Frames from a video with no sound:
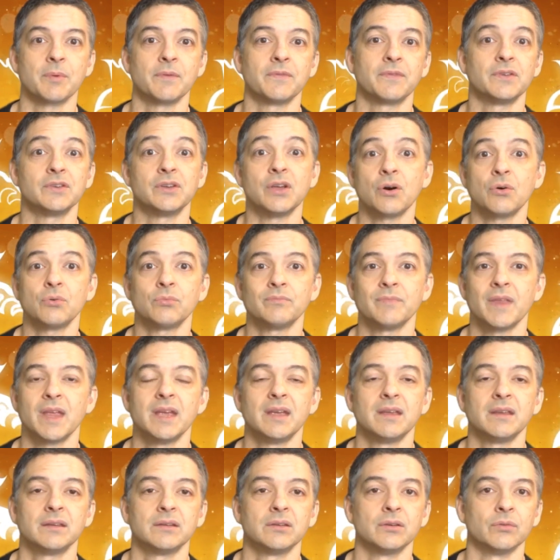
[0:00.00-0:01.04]
If you don't,
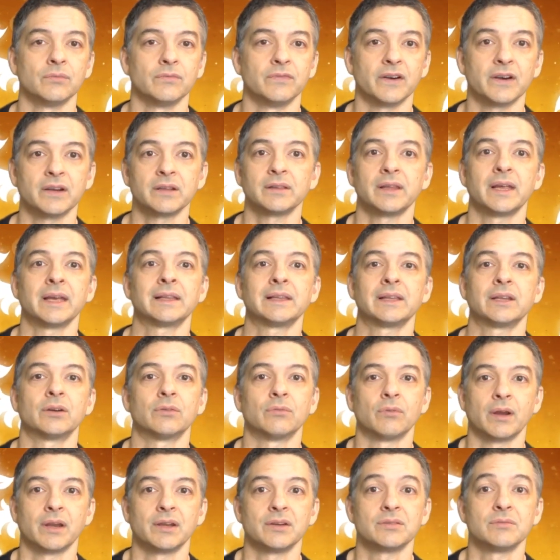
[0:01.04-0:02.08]
you're very likely to
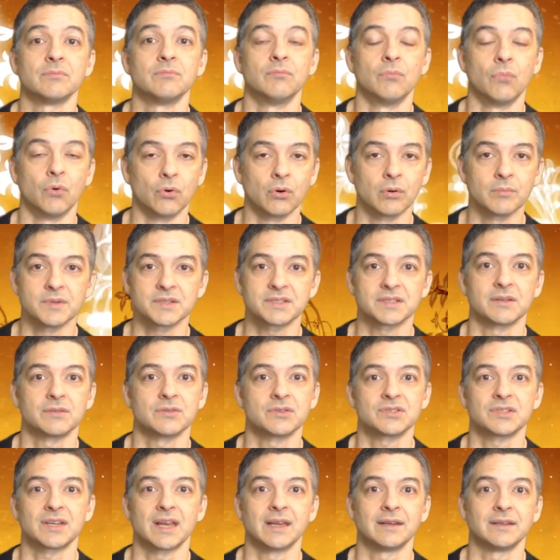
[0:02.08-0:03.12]
run into more
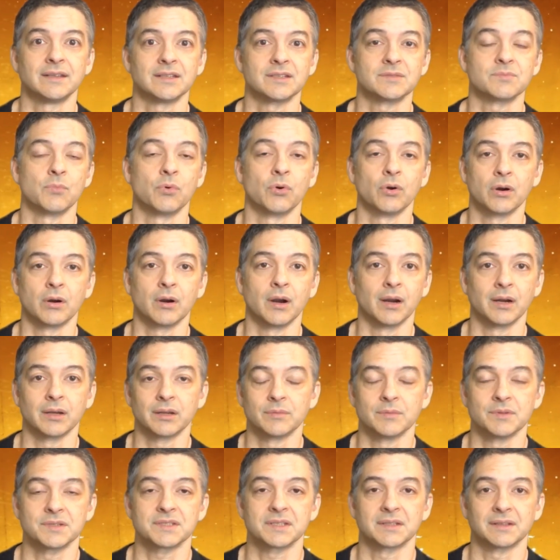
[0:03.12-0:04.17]
misunderstandings, more
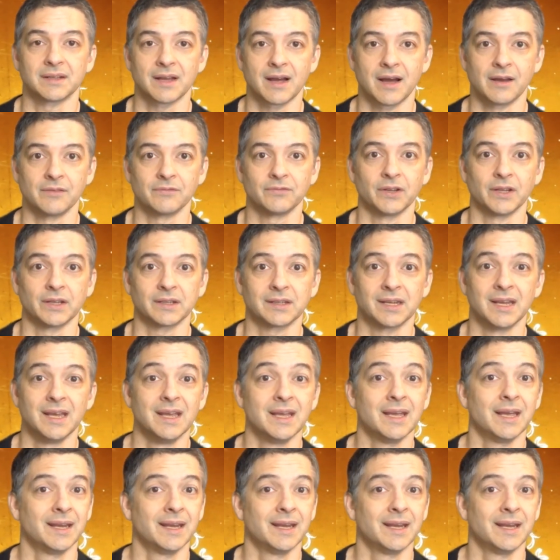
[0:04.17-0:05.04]
arguments, and conflict.